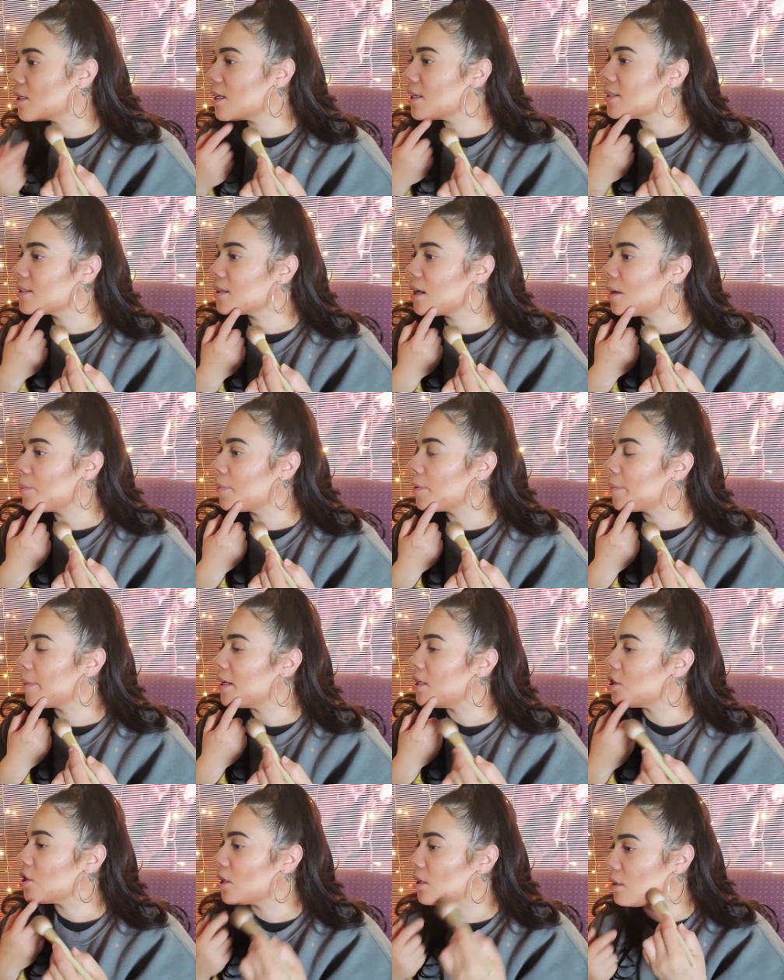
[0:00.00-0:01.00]
just up on
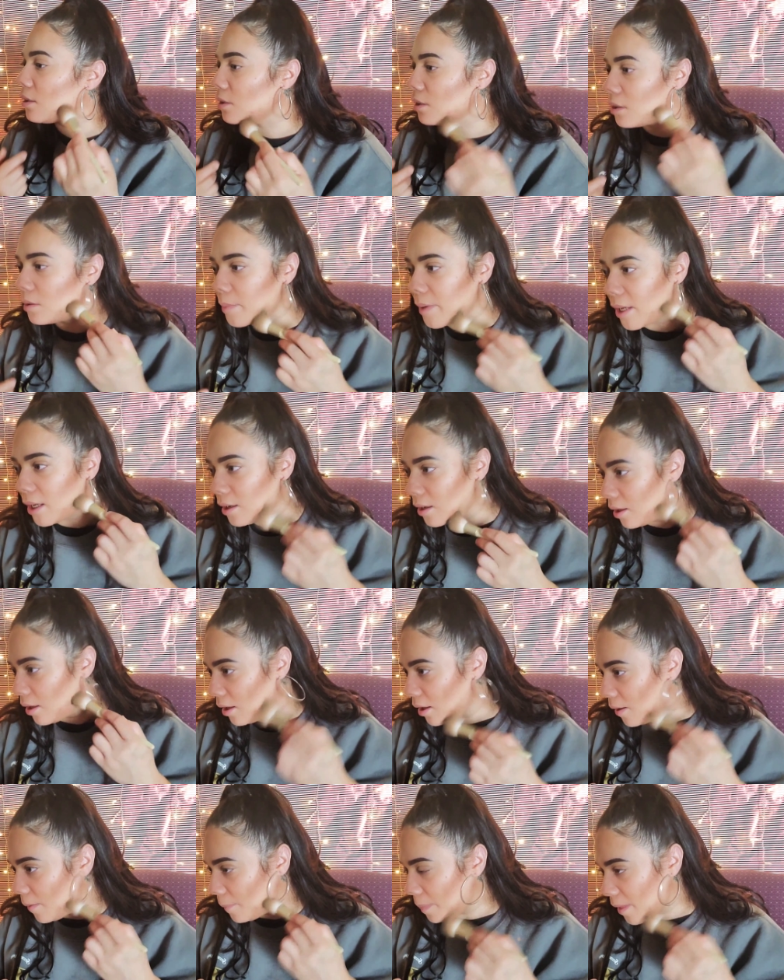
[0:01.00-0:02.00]
my chin a little bit
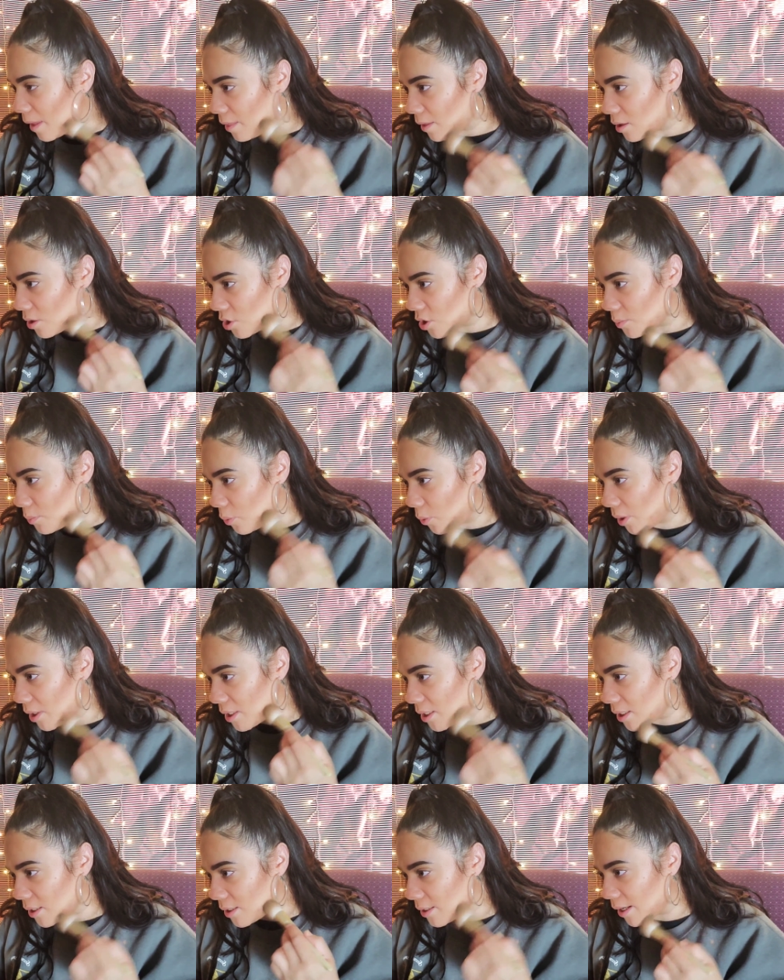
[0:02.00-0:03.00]
and then just
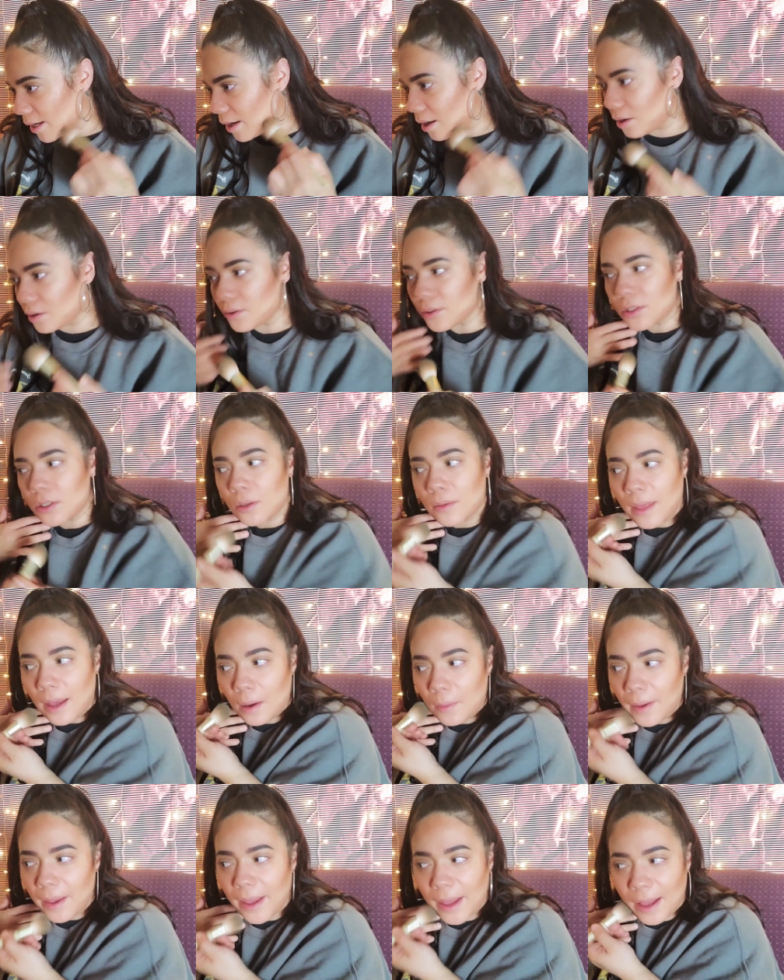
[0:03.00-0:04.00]
point it down. So
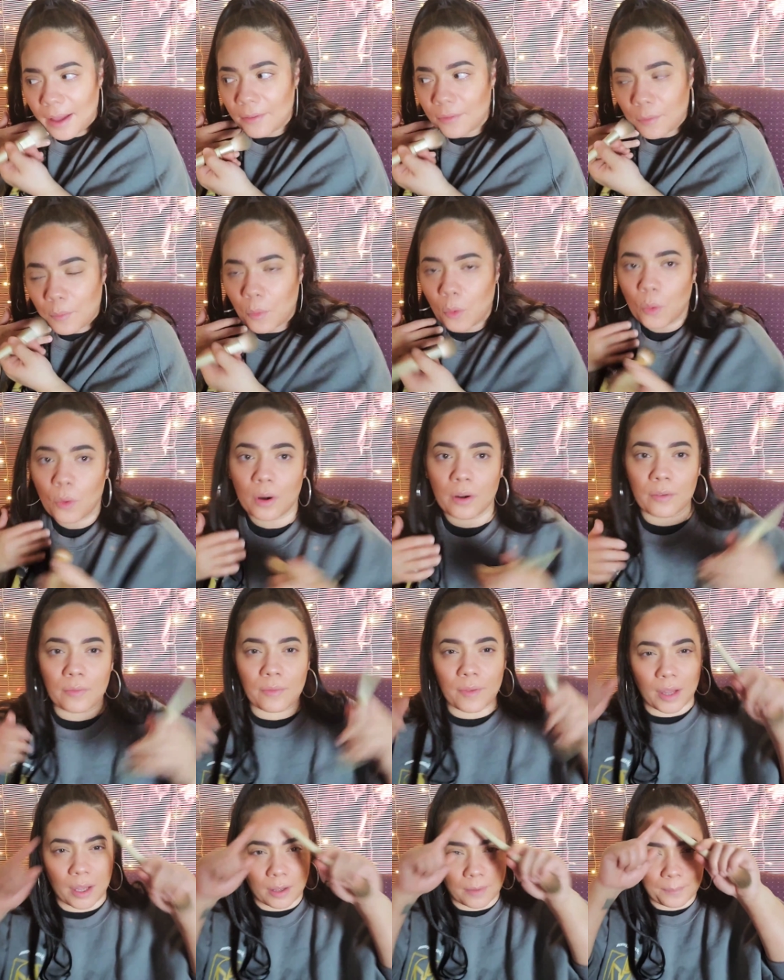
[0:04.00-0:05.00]
that way I have more of
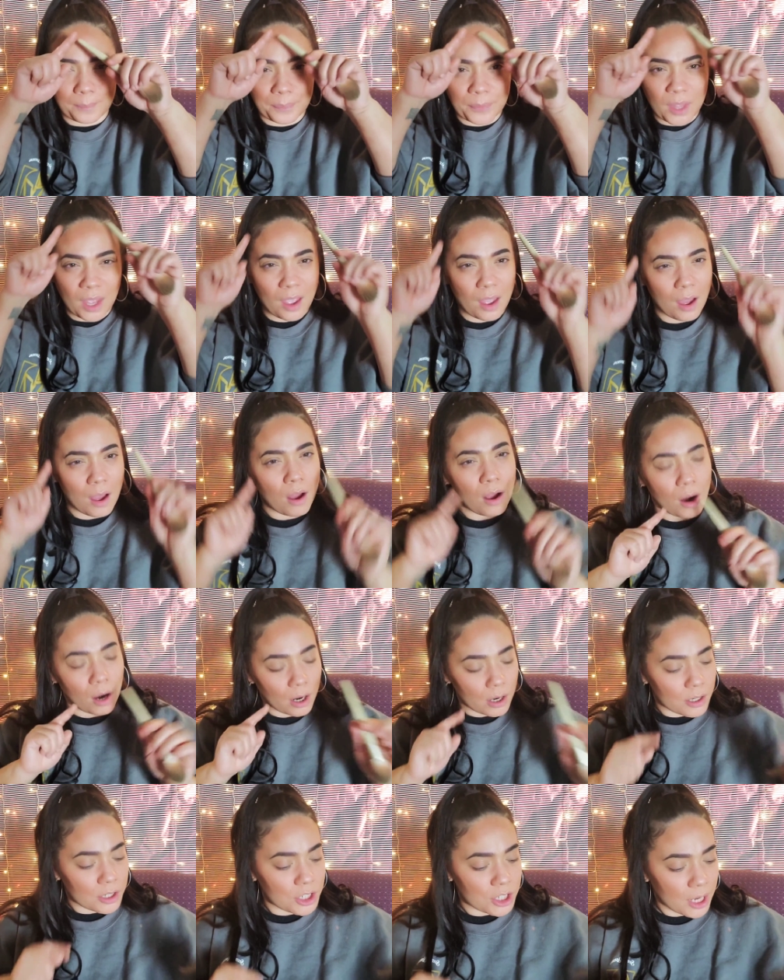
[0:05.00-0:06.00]
a
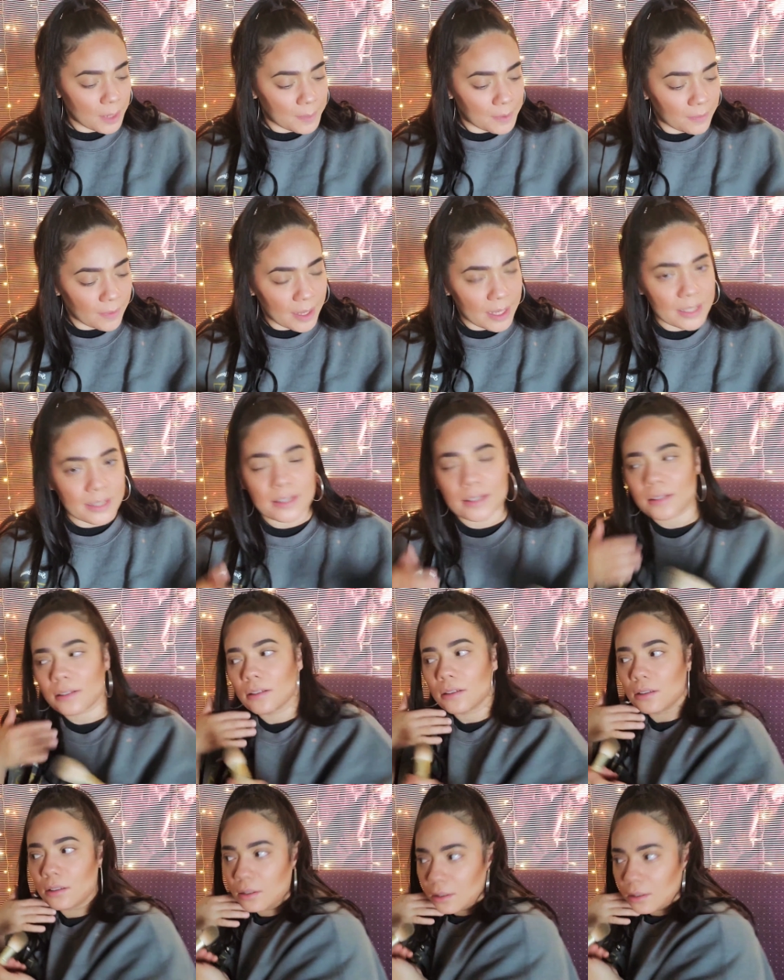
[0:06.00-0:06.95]
heart-shaped face,